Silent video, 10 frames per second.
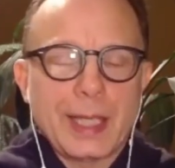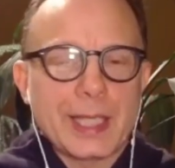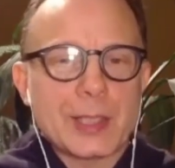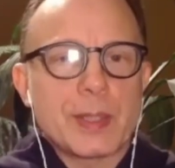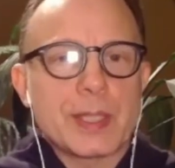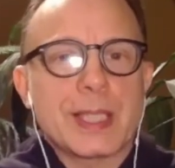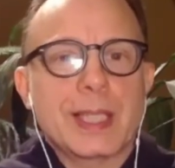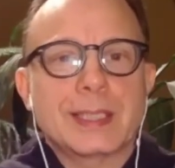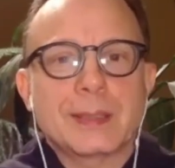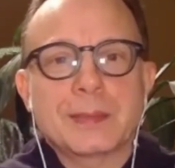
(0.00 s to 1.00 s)
as we
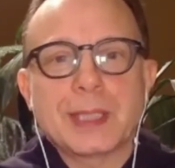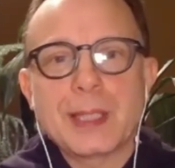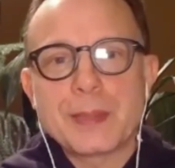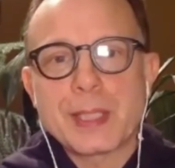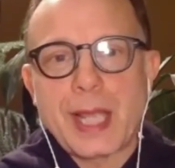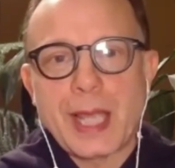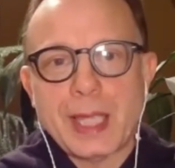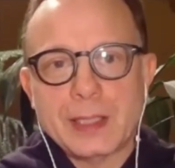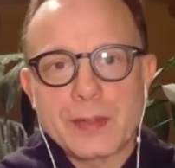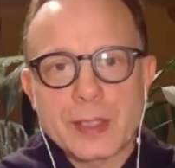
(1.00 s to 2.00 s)
say sometimes in
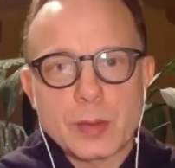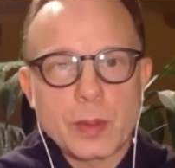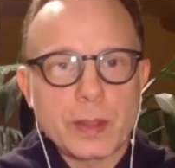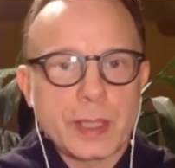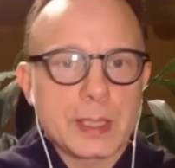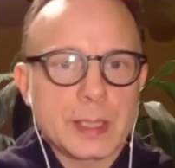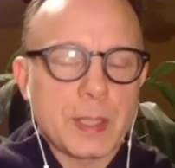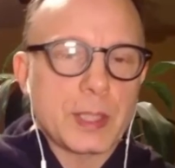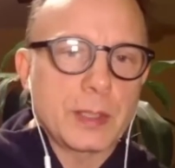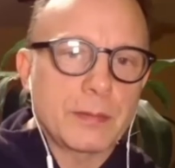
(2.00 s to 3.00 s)
activist work,
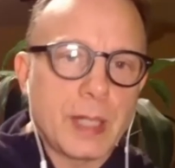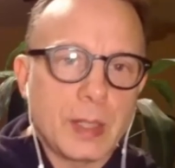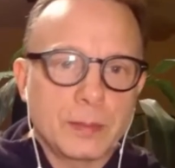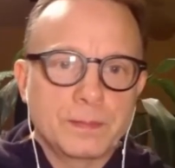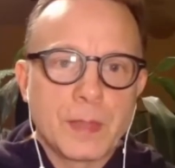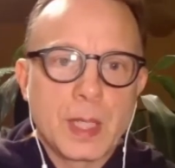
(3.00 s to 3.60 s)
especially around